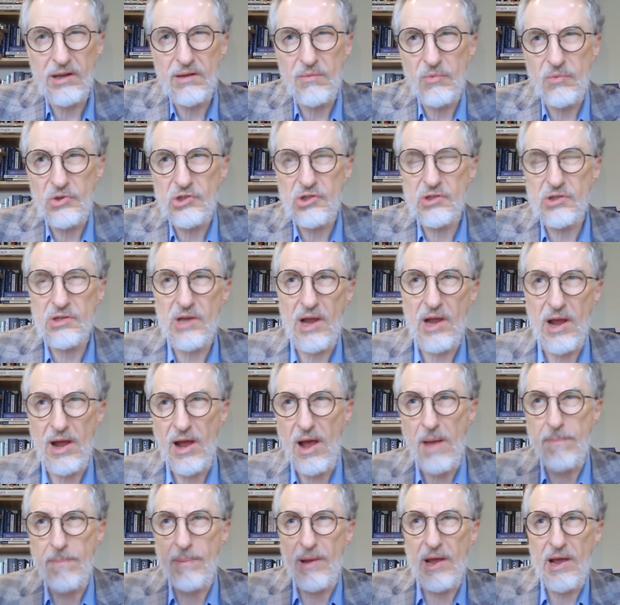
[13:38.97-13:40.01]
which is our
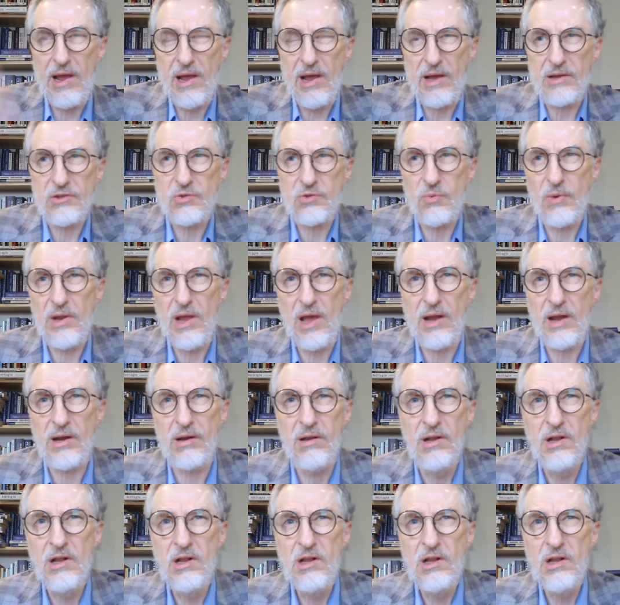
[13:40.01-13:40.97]
upper house, we had a